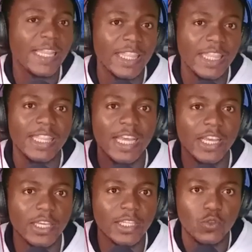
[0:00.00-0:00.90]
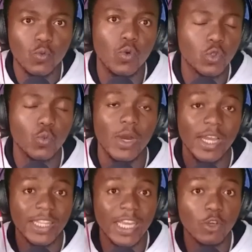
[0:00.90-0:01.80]
anything that is
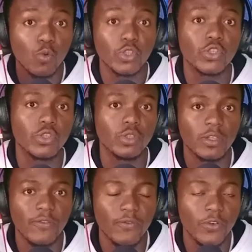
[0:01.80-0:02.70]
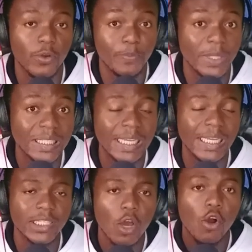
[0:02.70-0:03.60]
worthwhile that you want to use for your
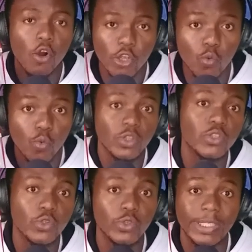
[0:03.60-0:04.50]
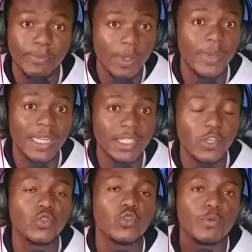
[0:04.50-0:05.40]
business, or you want to use maybe as a
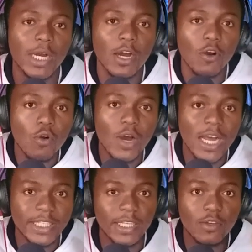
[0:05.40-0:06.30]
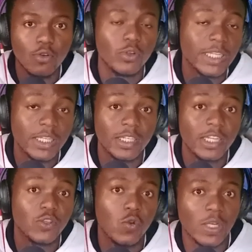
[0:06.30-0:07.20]
YouTuber or as a content
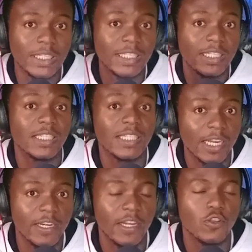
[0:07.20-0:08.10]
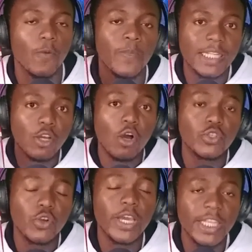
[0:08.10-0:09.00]
creator or as a digital creator. And
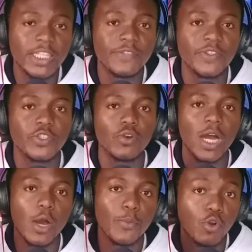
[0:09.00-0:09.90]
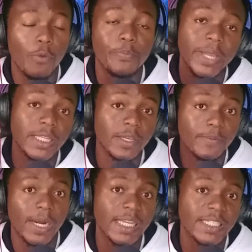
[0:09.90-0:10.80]
also in this video I'll be comparing the
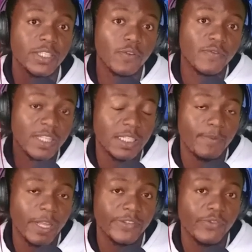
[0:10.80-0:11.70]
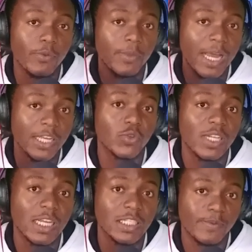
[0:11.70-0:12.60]
prices of this platform as
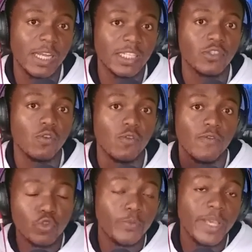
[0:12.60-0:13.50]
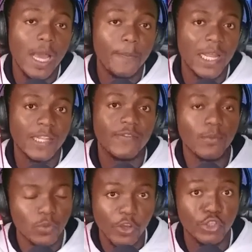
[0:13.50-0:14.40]
well as prices of Jumia
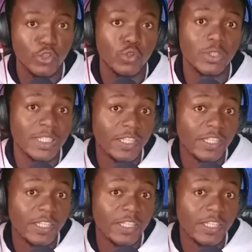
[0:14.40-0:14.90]
platform for you to know the